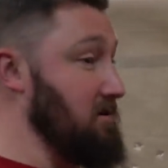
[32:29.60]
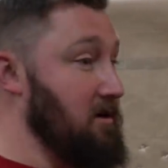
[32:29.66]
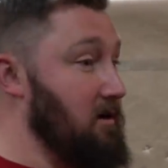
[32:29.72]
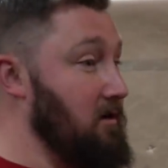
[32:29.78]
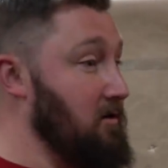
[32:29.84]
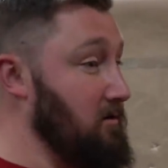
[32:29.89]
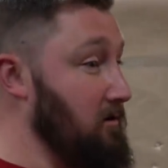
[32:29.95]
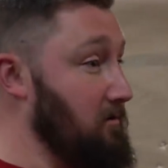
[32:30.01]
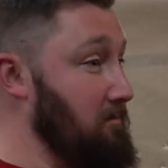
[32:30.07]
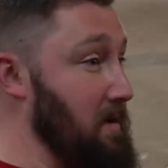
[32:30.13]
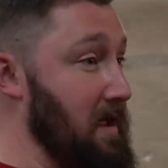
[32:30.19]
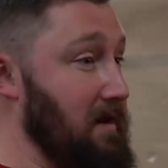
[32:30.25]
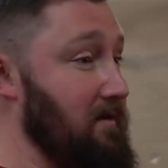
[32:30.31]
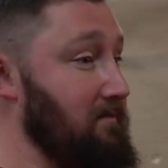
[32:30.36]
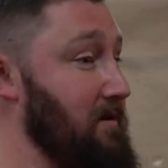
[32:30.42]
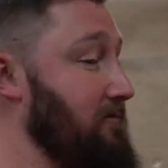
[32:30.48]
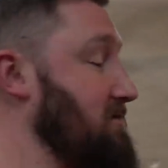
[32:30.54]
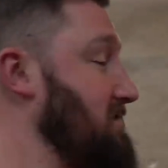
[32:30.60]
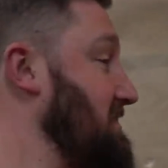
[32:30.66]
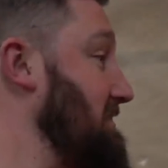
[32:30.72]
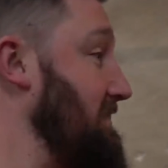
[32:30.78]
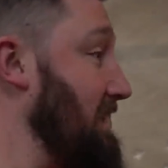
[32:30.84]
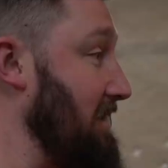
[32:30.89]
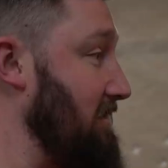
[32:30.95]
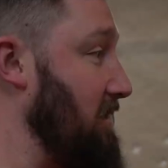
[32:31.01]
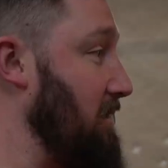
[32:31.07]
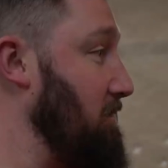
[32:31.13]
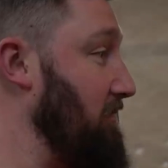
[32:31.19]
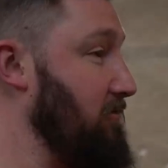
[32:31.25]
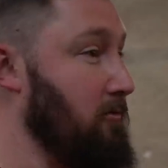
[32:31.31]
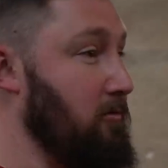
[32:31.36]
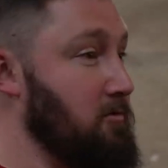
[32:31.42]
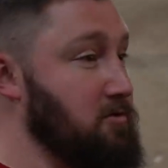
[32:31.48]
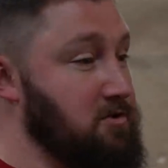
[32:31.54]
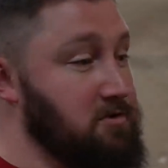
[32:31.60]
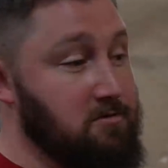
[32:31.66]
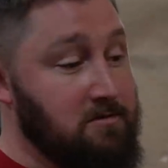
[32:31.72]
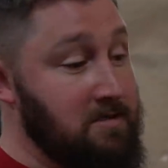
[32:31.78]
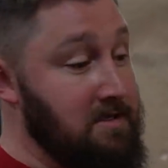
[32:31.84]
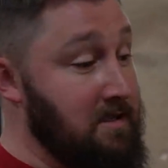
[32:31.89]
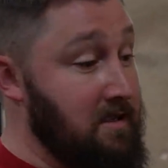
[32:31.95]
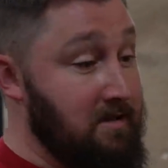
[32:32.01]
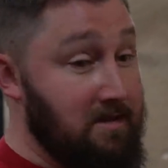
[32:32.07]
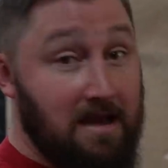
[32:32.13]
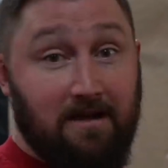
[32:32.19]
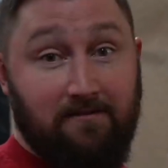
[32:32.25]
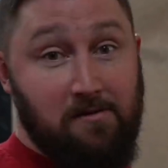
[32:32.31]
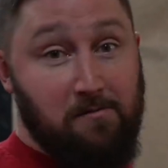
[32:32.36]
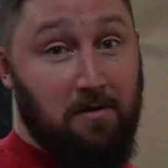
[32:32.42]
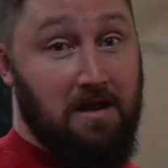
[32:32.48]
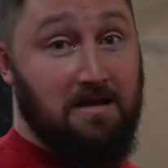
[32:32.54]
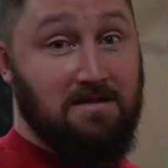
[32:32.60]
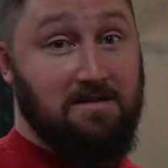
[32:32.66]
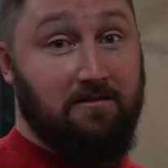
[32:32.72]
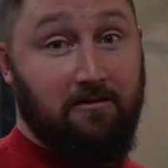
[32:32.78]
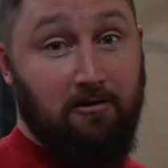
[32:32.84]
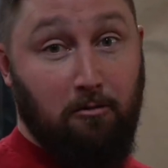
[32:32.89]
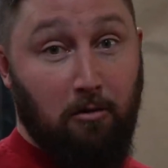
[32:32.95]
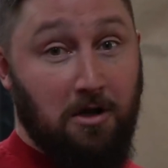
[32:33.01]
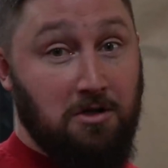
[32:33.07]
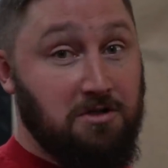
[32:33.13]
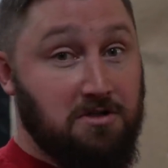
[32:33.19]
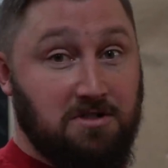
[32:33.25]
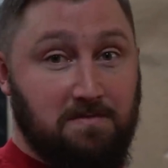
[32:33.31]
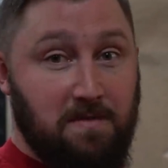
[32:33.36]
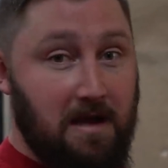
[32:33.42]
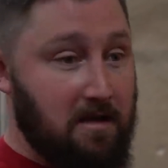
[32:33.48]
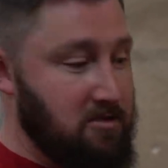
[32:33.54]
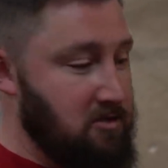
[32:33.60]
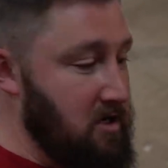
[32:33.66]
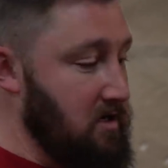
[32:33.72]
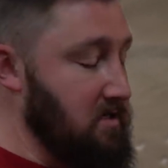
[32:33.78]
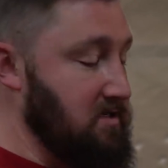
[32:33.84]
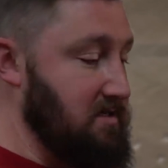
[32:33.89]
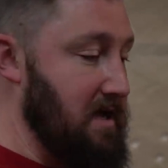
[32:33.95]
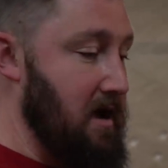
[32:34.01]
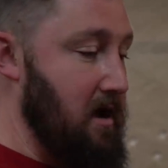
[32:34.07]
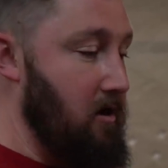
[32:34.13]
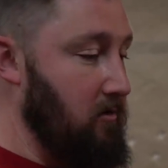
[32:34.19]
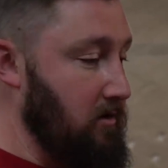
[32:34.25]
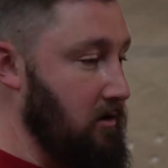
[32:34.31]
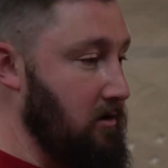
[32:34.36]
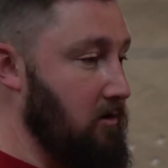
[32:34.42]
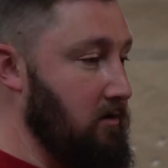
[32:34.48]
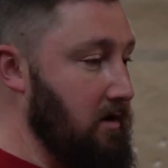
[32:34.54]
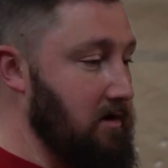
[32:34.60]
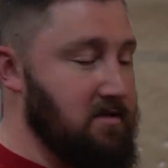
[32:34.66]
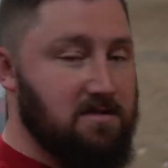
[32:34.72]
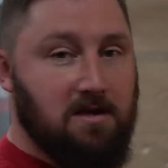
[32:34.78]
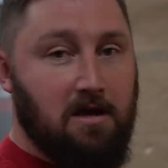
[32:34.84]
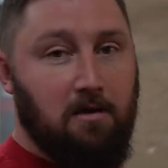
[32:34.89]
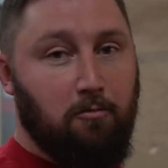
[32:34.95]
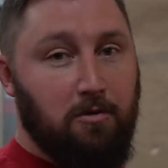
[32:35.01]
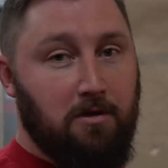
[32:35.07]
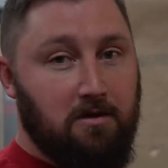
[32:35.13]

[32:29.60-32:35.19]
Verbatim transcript: and call and go, man, I've never seen that done before. So yeah, if anybody has any questions, man, check us out, you know, hit us up.